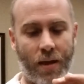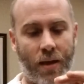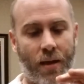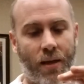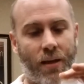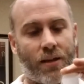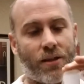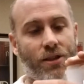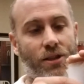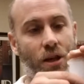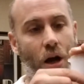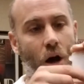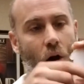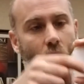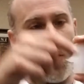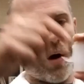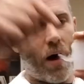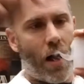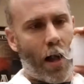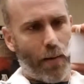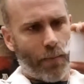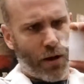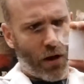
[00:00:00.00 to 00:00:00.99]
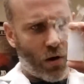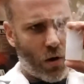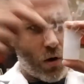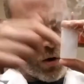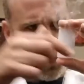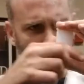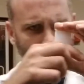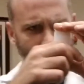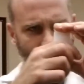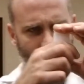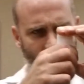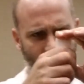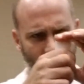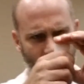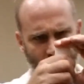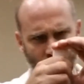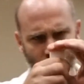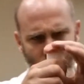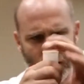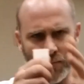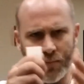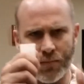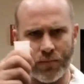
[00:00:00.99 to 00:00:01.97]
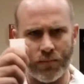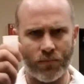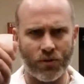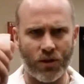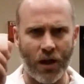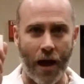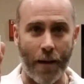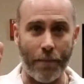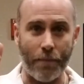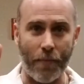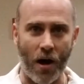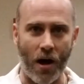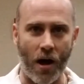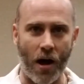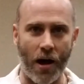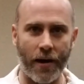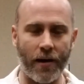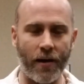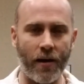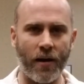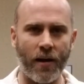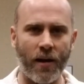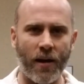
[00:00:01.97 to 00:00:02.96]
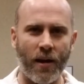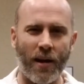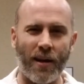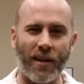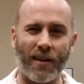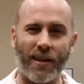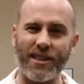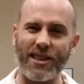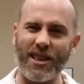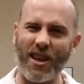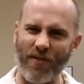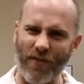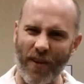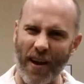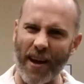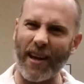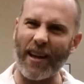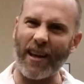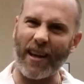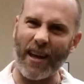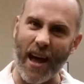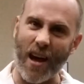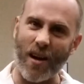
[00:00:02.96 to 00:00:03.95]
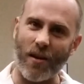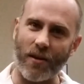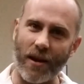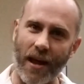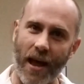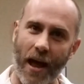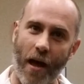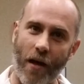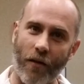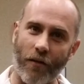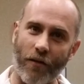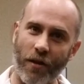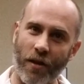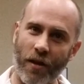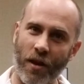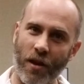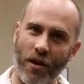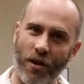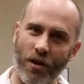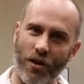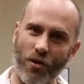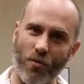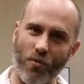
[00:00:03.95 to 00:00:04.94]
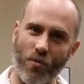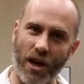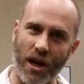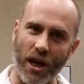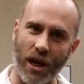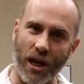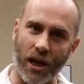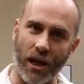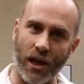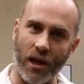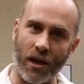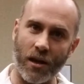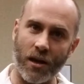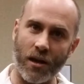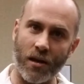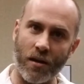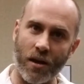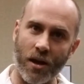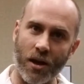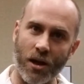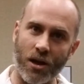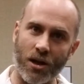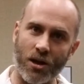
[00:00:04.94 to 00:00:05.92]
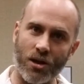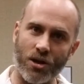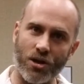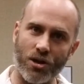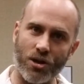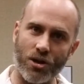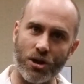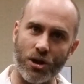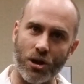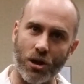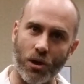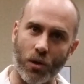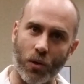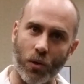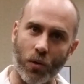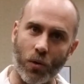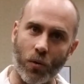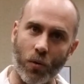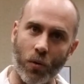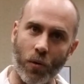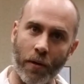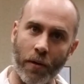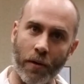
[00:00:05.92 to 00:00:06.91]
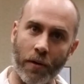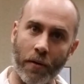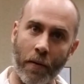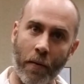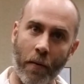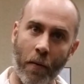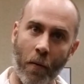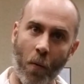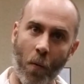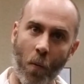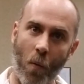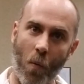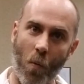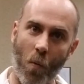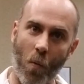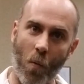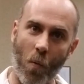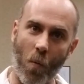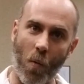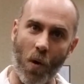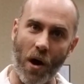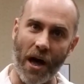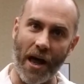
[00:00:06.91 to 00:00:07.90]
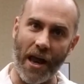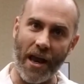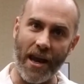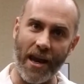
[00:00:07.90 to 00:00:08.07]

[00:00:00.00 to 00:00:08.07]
So I'm going to hold it, top on. Let's see if I can count down. 3, 2, 1.